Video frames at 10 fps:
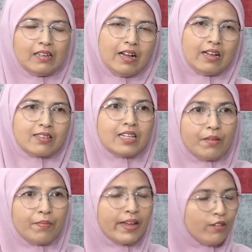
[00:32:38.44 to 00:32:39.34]

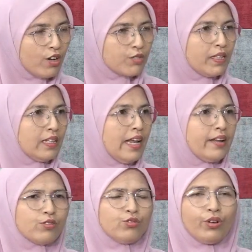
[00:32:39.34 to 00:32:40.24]
sleep at the hospital and
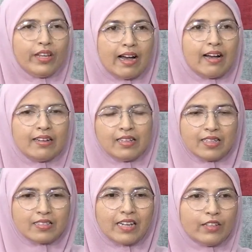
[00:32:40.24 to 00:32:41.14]
also they are
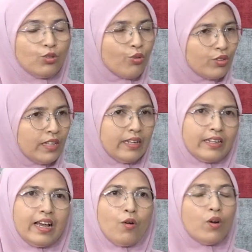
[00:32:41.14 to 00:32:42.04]
try to rotate.
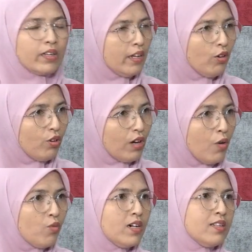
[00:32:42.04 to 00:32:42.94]
They are working long
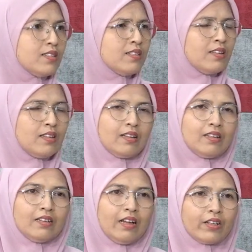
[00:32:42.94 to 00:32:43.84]
hours.
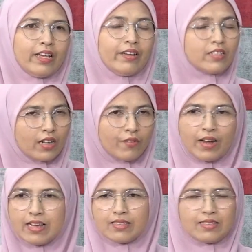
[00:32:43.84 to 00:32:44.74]
Okay, they
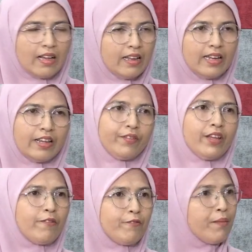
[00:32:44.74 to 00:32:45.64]
sacrifice leave
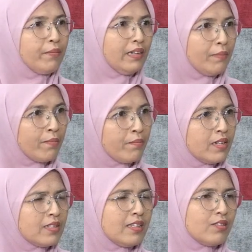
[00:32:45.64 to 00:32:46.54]
their family
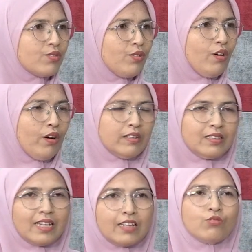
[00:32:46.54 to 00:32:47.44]
members and so on
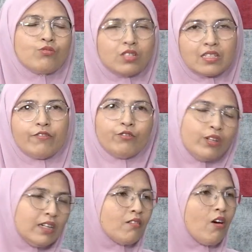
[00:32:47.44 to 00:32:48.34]
just to serve to
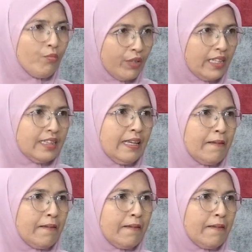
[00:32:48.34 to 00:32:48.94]
their community.